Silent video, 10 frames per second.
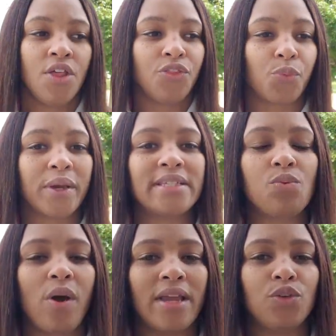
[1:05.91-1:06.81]
The
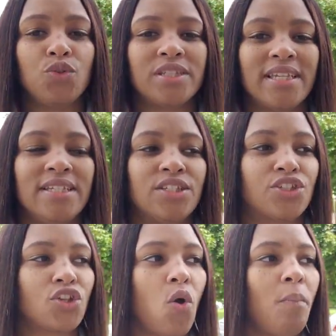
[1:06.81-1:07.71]
reason why you see
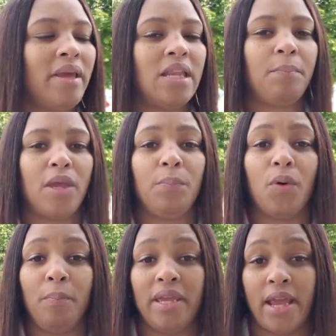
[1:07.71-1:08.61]
so many
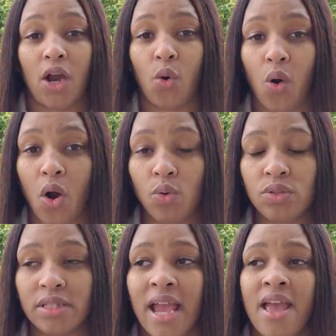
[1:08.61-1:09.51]
people being
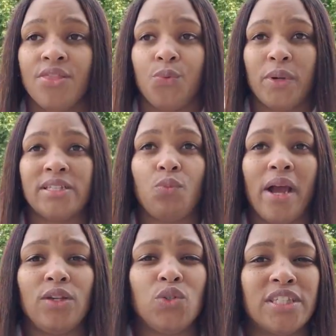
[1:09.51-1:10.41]
crossed, the reason
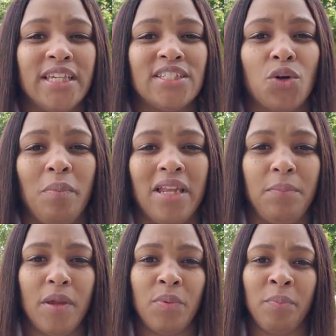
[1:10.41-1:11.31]
why you see so many
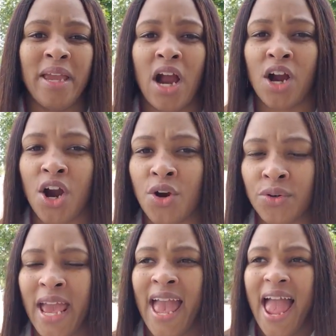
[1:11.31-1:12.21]
people being
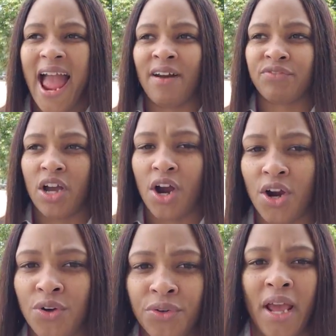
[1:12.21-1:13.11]
hurt after
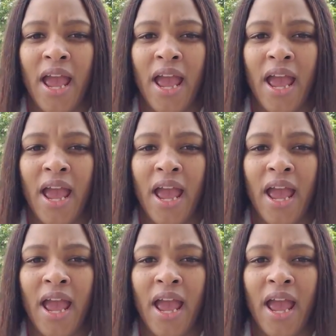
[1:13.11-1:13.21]
hurt,